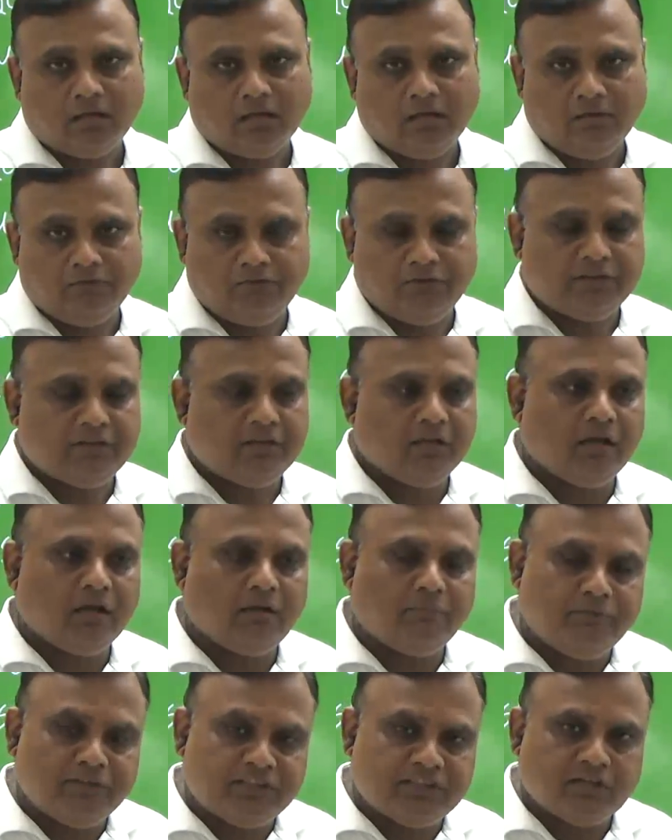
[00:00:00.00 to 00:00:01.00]

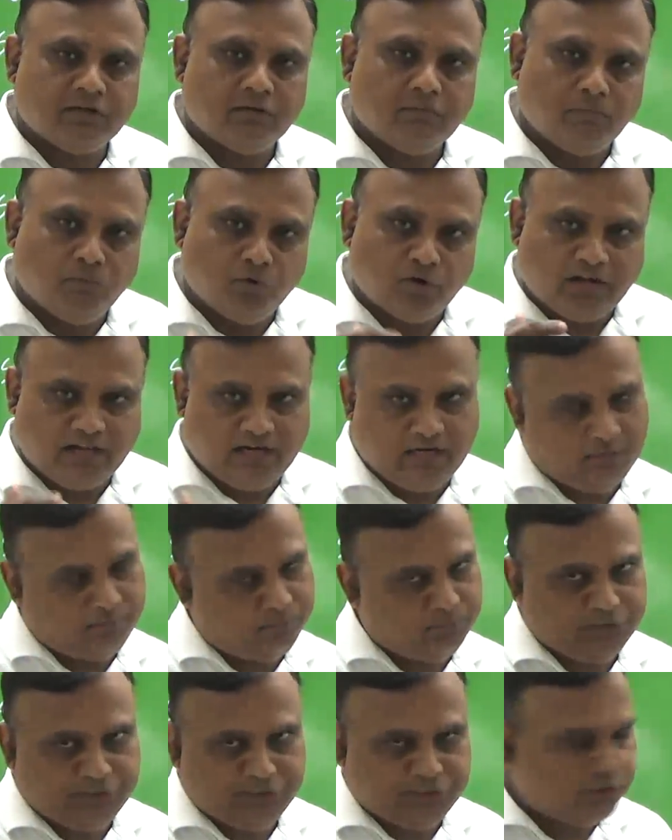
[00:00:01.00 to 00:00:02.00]
with more
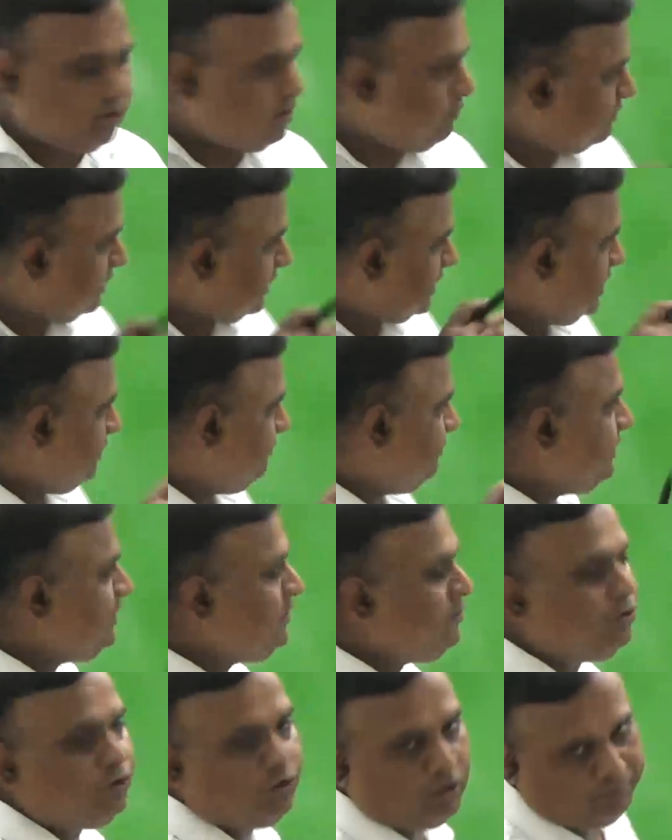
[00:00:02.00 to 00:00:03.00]
elaboration of the given
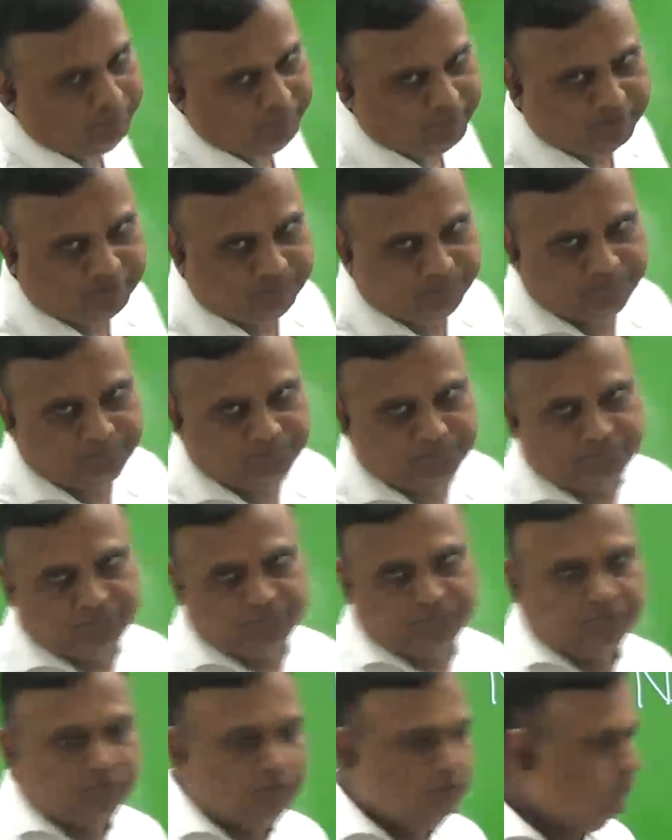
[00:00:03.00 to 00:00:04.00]
topic.
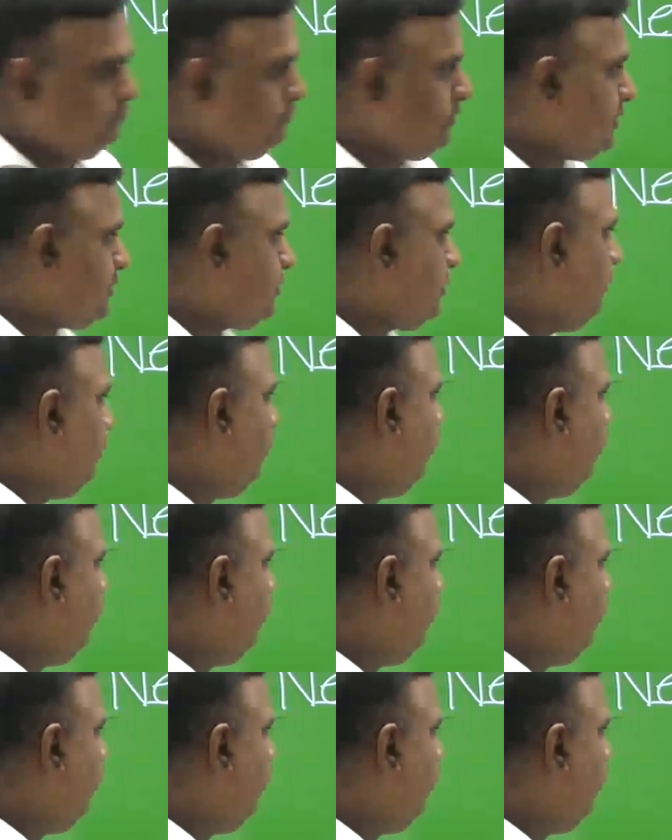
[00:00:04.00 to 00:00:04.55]
First of